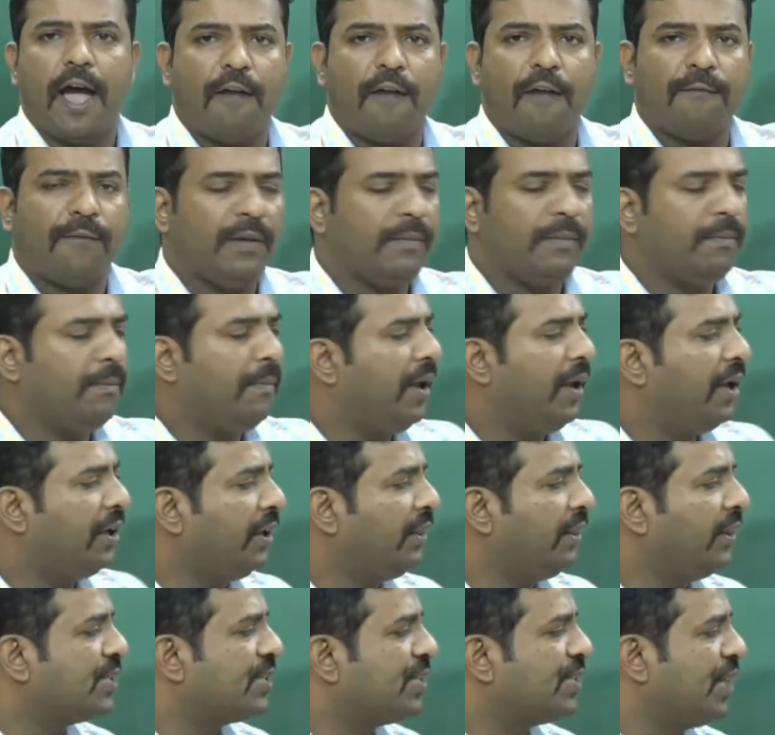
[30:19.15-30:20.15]
I've been
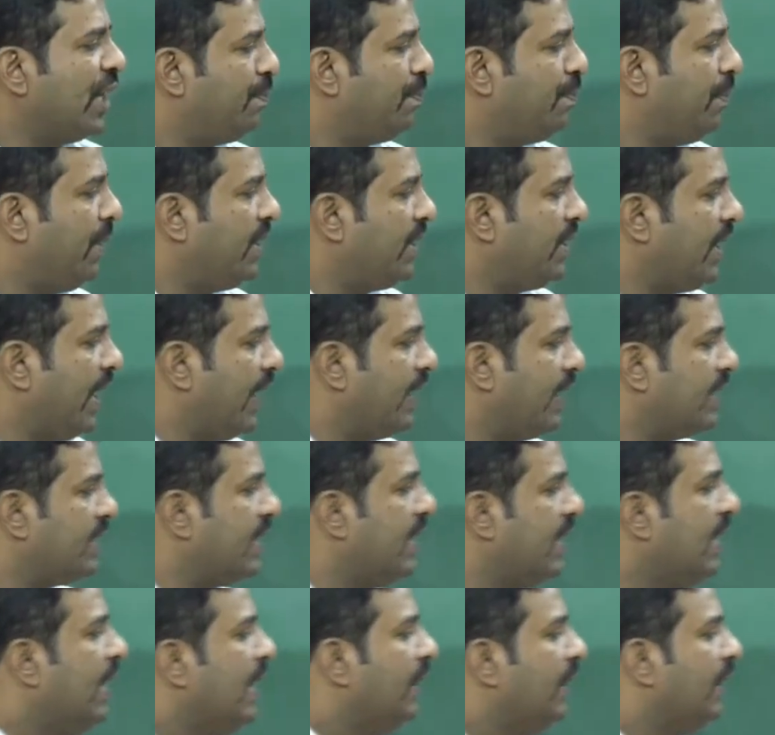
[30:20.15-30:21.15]
making the statement
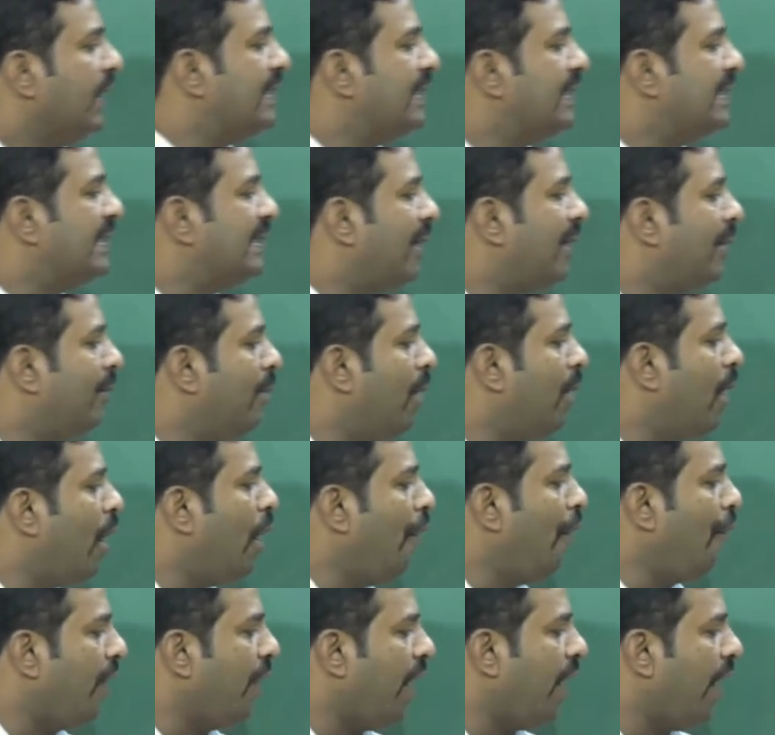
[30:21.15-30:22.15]
as the
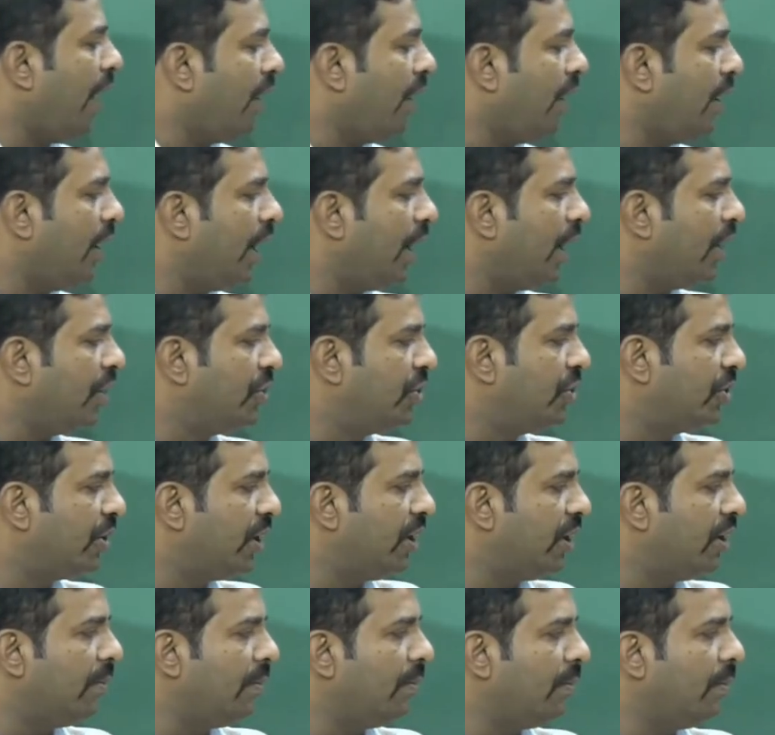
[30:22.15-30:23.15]
sum of n
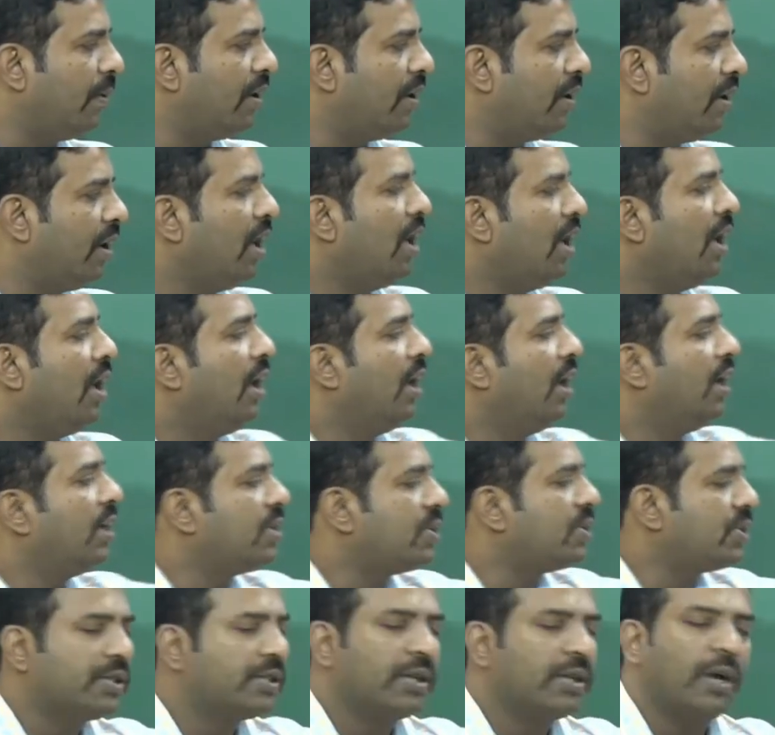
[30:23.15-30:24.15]
natural number
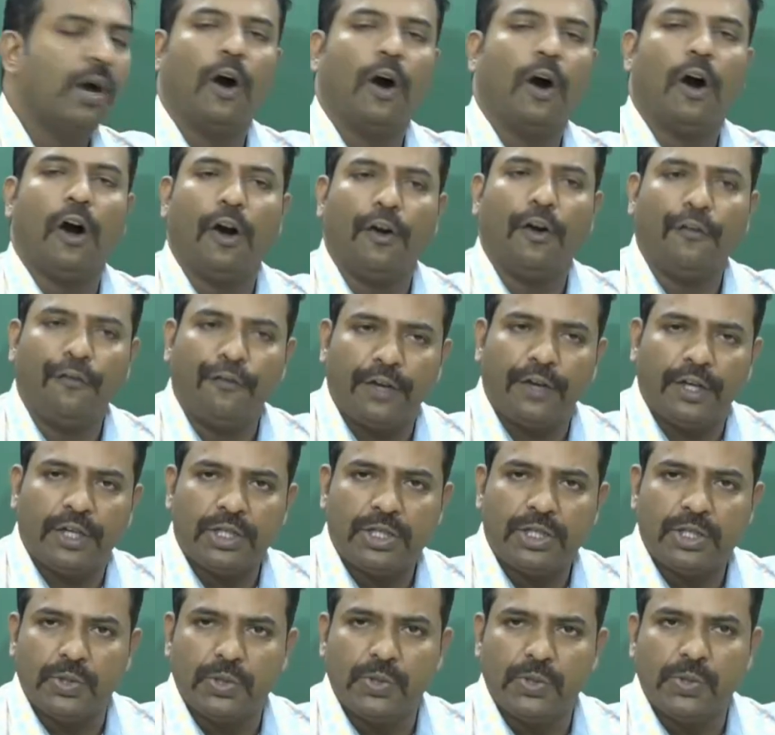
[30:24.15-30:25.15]
is of
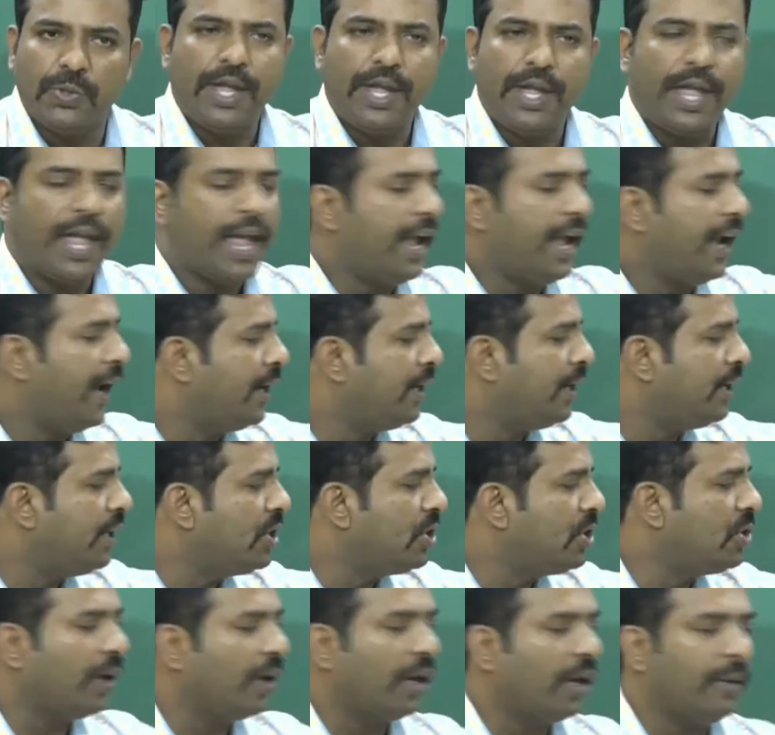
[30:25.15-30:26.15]
into
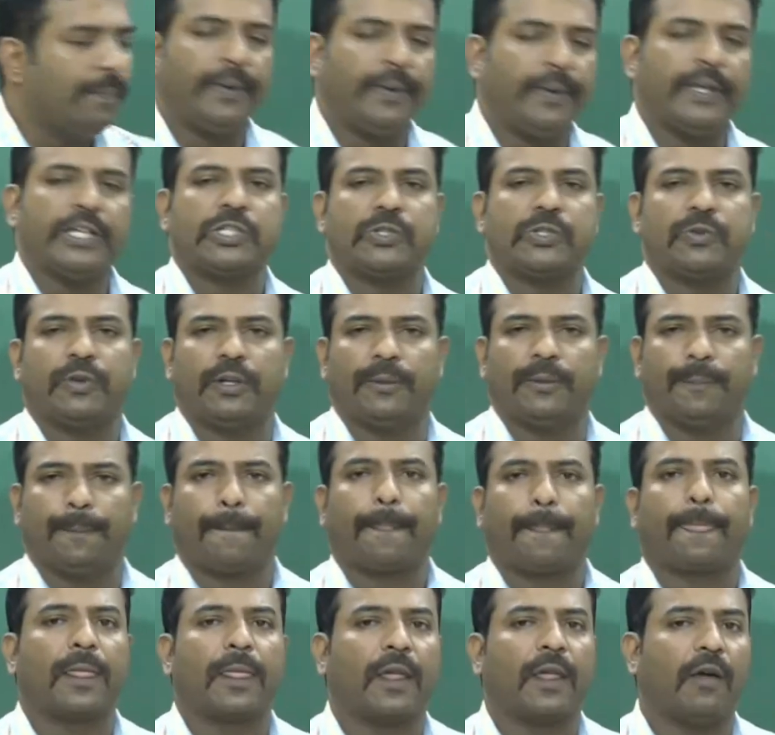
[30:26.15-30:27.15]
n plus 1.